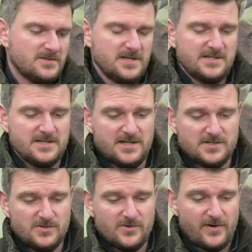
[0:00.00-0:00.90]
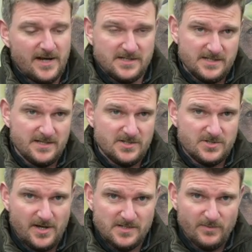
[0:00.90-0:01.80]
CZ600 range is
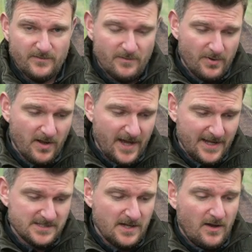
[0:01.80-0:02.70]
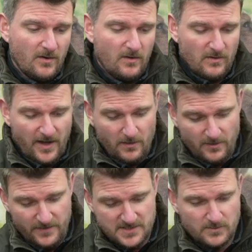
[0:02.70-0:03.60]
interchangeable for bolt heads, although
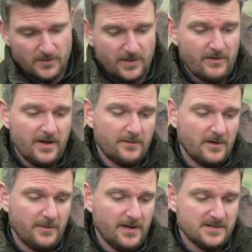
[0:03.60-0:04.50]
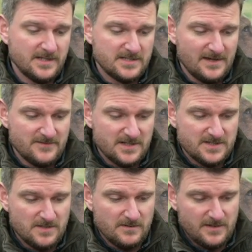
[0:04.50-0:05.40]
on this one you're only going to be using
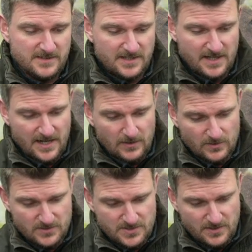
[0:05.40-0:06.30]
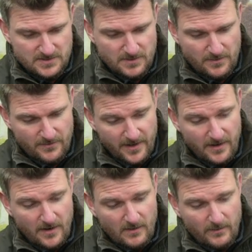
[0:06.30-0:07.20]
7.62-39 or 223,
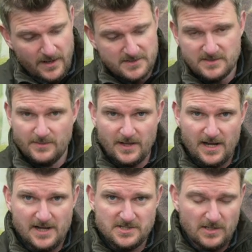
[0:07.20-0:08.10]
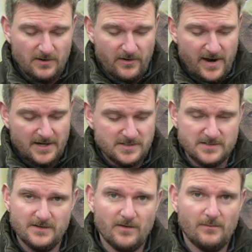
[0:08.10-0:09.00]
whereas some of the larger, longer
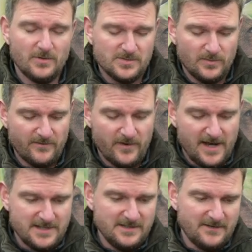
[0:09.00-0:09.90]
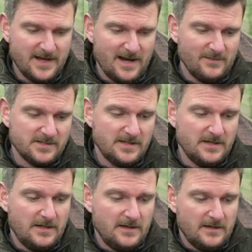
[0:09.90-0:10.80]
actions you've got much more variety of calibers.
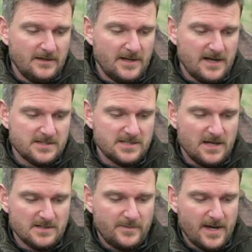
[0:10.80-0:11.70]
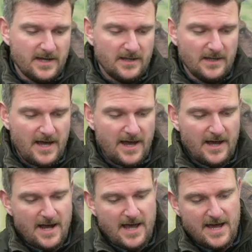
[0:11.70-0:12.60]
That slots back in there,
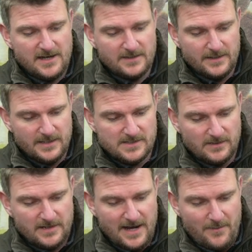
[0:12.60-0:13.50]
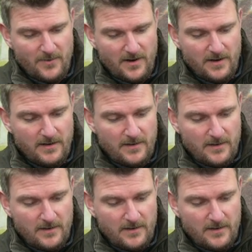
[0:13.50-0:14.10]
and I hate doing this on camera